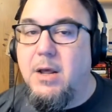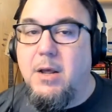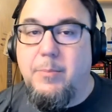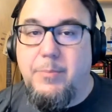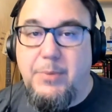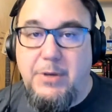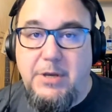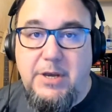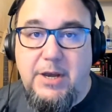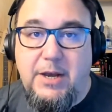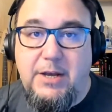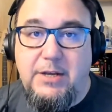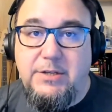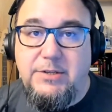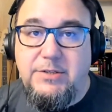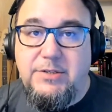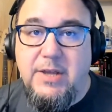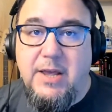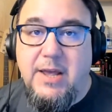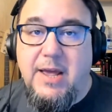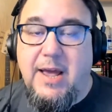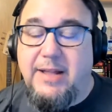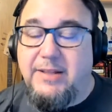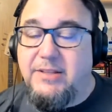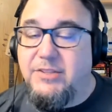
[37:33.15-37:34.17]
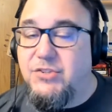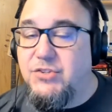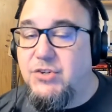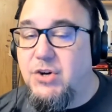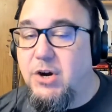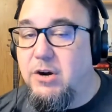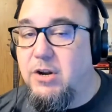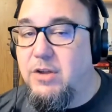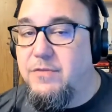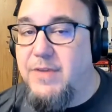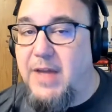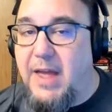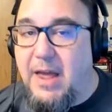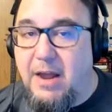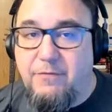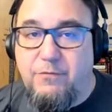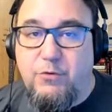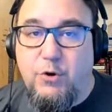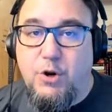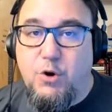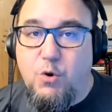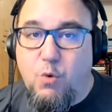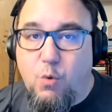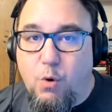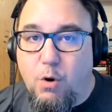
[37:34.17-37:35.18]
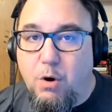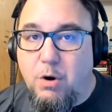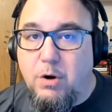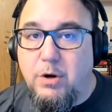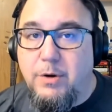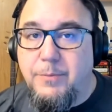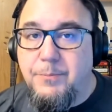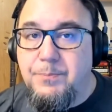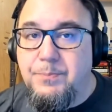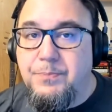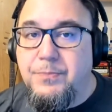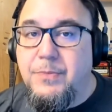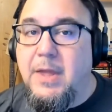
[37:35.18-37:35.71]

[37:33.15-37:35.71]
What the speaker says: Because at the start of every quarter,